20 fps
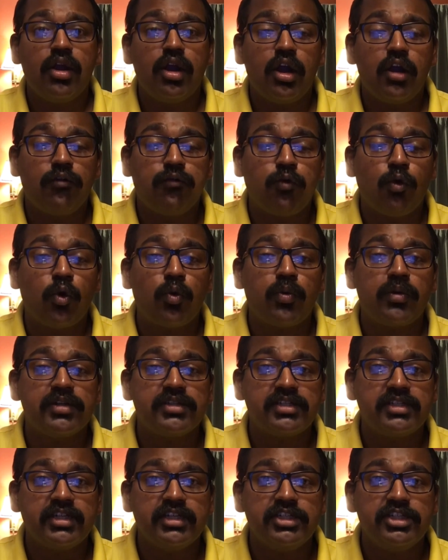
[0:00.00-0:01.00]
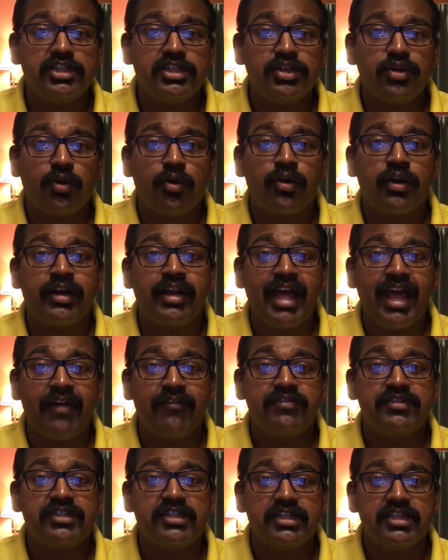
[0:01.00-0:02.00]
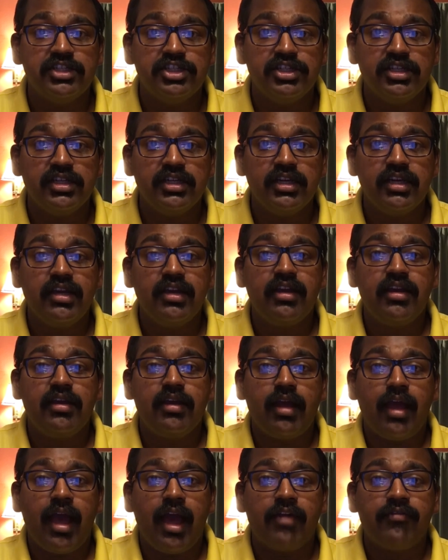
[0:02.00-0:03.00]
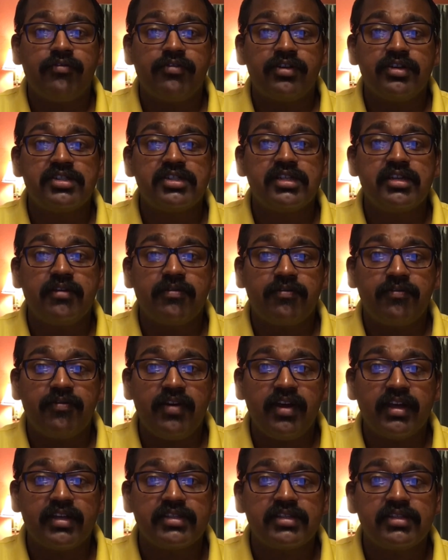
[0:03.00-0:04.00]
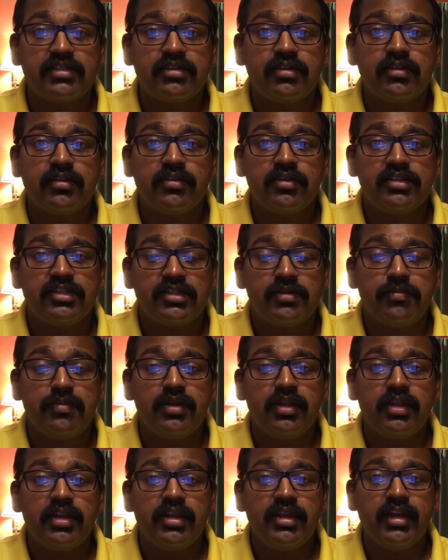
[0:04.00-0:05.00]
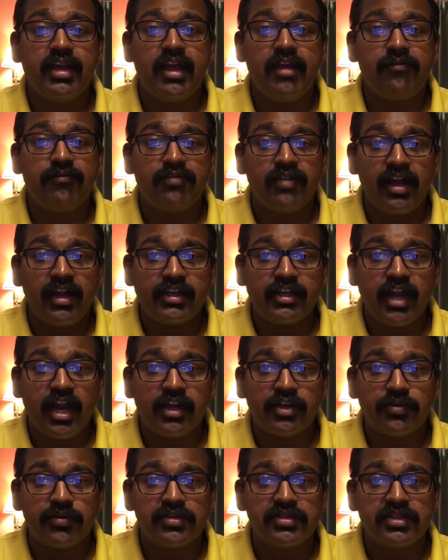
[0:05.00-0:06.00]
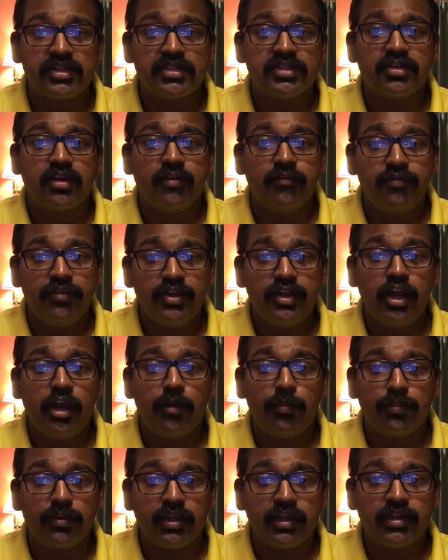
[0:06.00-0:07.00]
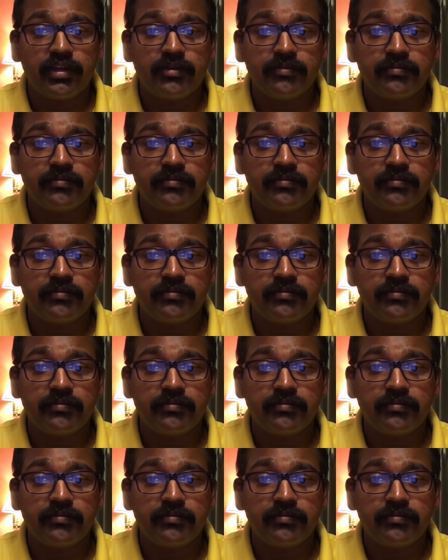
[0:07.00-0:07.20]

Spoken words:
A forward CG or an aft CG adversely affects the stability and flight characteristics of the airplane.